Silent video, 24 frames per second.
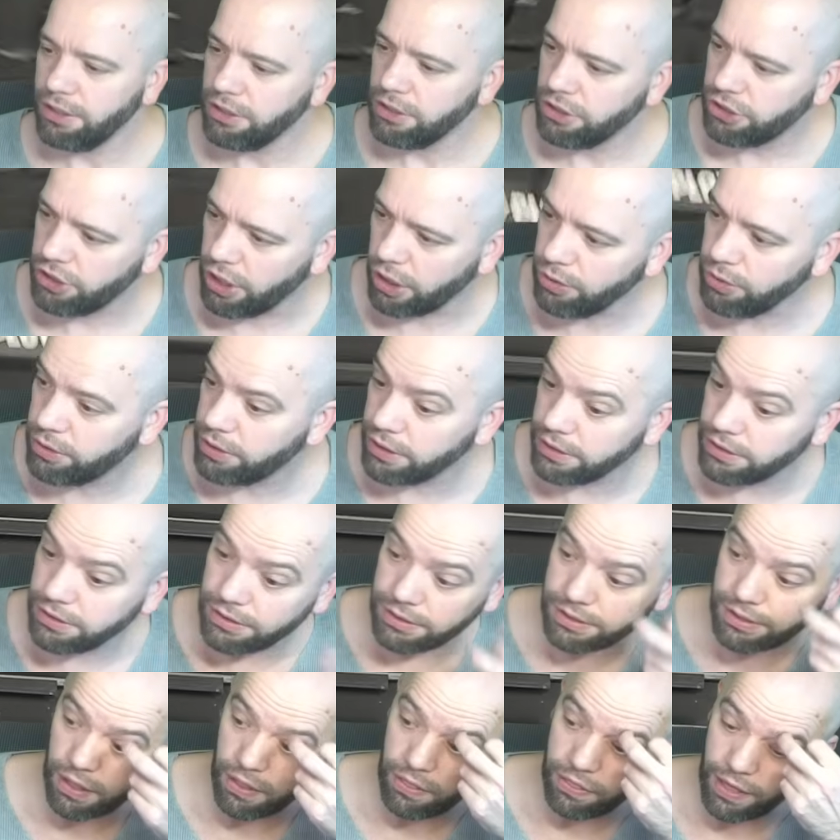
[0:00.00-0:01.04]

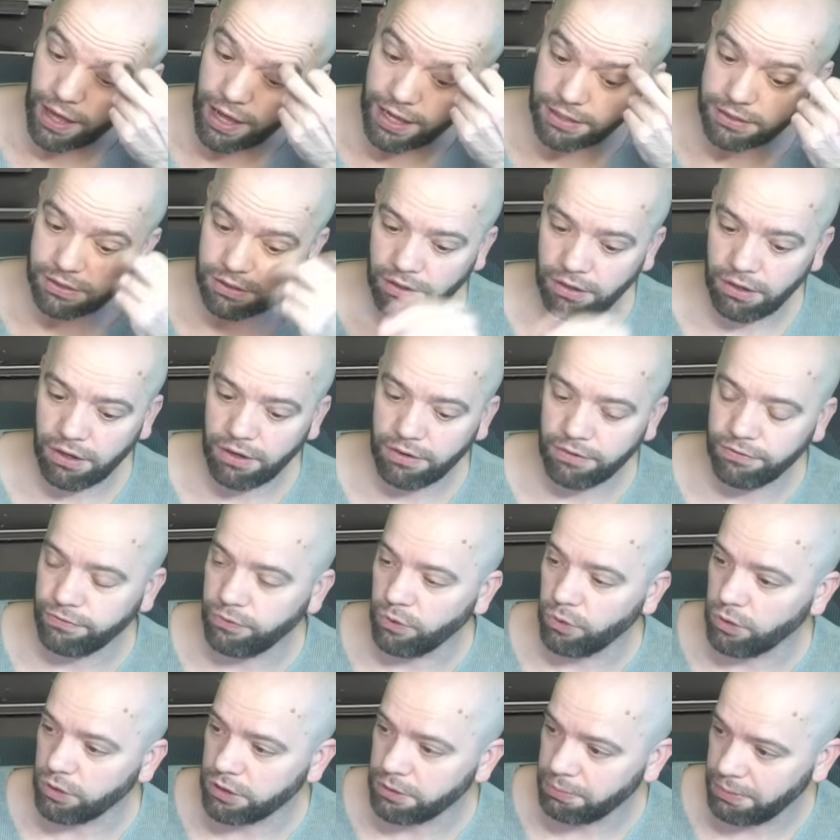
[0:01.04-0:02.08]
tokens that are
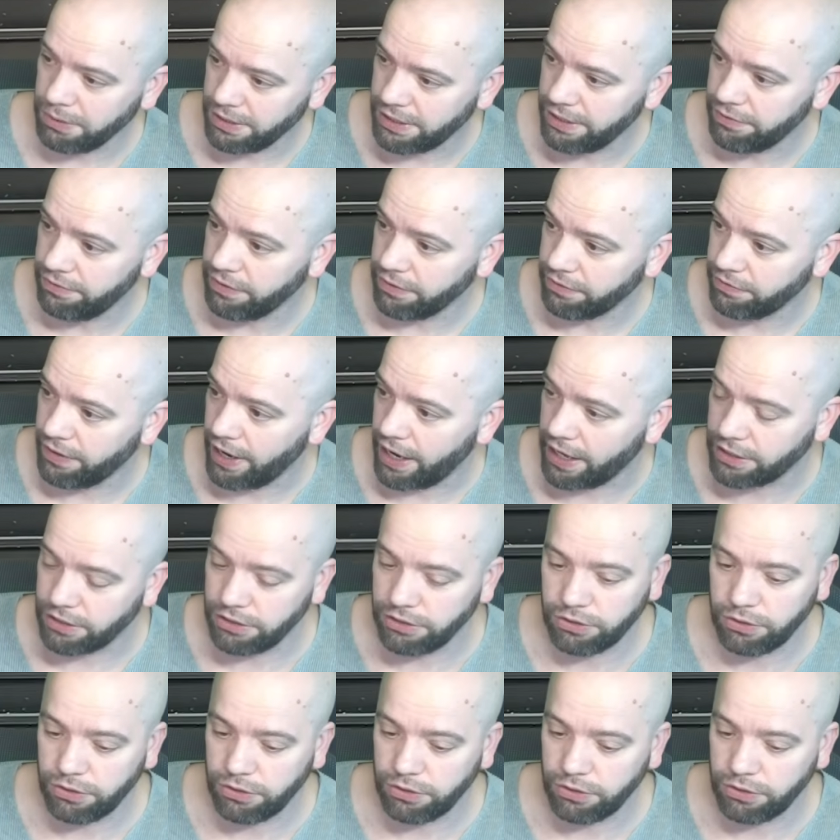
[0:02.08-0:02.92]
for specific factions.